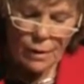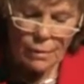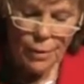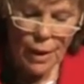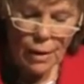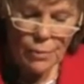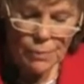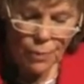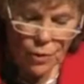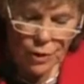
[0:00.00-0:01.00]
but I was
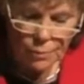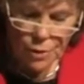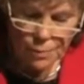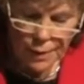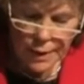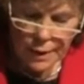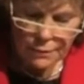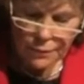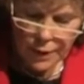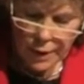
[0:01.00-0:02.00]
brought up to
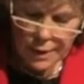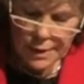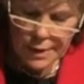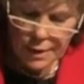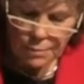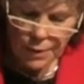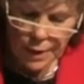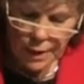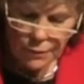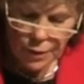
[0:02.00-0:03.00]
believe, and I still
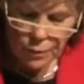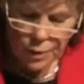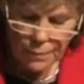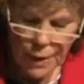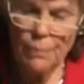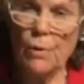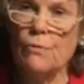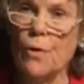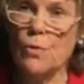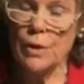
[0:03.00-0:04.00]
believe, that when people
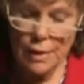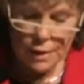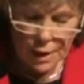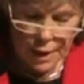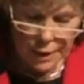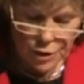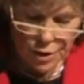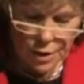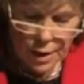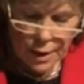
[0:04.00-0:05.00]
vote in an
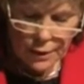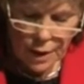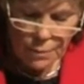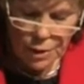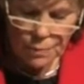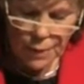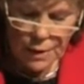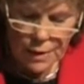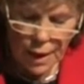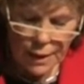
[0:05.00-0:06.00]
election, they must be
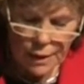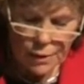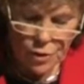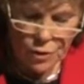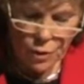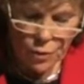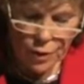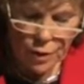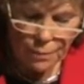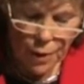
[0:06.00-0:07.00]
entitled to know
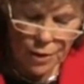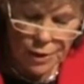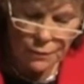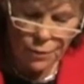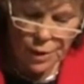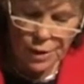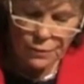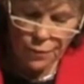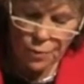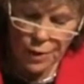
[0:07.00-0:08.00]
that the party
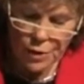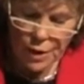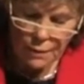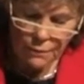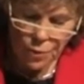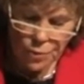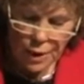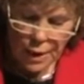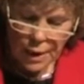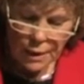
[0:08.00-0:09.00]
for which they vote,
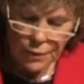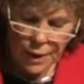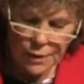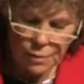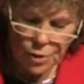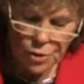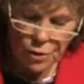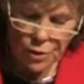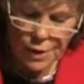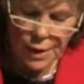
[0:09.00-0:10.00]
if it has a
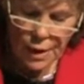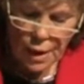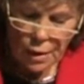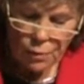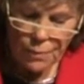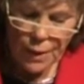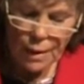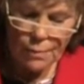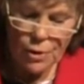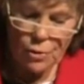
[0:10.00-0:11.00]
majority, will be
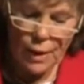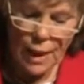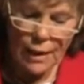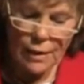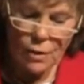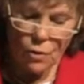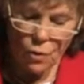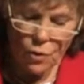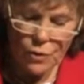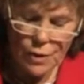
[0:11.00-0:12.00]
able to enact
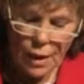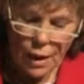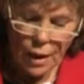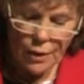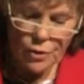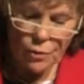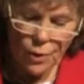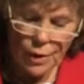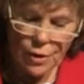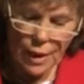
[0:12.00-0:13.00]
laws under
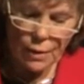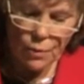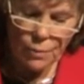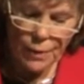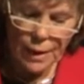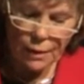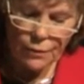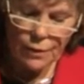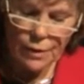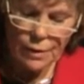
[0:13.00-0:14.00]
which they will be
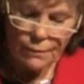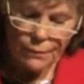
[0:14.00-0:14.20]
governed.